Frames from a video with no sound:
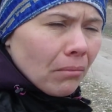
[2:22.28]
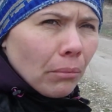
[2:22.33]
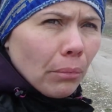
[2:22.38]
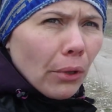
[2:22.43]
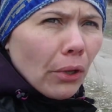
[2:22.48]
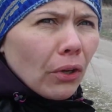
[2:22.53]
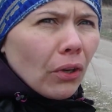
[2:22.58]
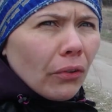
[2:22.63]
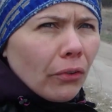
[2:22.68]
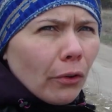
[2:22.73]

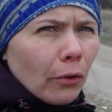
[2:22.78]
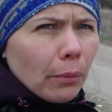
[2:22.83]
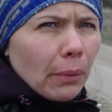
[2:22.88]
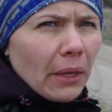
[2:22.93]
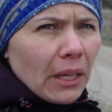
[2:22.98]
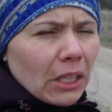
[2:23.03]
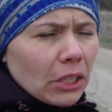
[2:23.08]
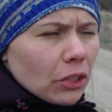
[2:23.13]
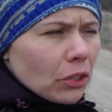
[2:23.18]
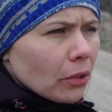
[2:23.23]
Beautiful
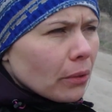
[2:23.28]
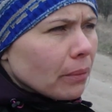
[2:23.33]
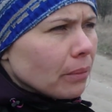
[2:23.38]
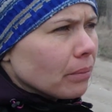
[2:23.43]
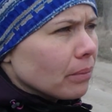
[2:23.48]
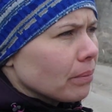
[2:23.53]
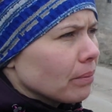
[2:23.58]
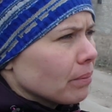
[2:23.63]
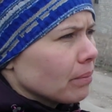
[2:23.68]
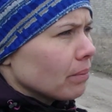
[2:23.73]
beach
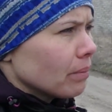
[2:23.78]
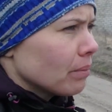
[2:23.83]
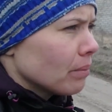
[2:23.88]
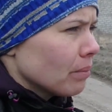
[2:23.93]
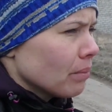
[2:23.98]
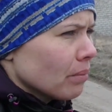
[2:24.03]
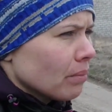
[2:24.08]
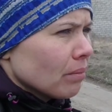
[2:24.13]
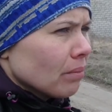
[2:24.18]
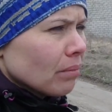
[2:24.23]

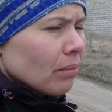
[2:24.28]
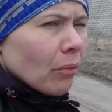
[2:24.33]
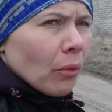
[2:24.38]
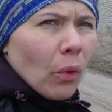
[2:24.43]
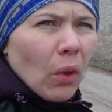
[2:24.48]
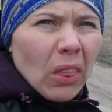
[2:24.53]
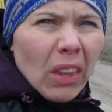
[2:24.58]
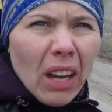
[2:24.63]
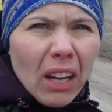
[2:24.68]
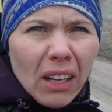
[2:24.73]

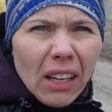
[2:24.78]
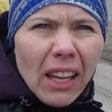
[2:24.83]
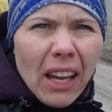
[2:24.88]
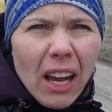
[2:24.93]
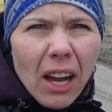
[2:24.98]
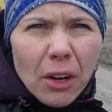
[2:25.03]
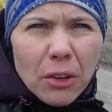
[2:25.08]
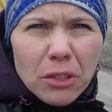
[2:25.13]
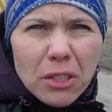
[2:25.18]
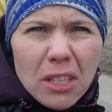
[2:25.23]
with ugly
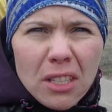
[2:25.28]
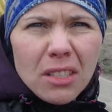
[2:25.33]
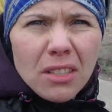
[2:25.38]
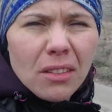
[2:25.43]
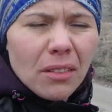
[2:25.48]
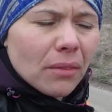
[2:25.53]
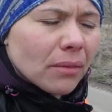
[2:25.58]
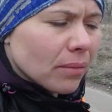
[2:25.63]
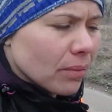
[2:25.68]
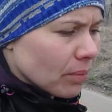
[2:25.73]
houses.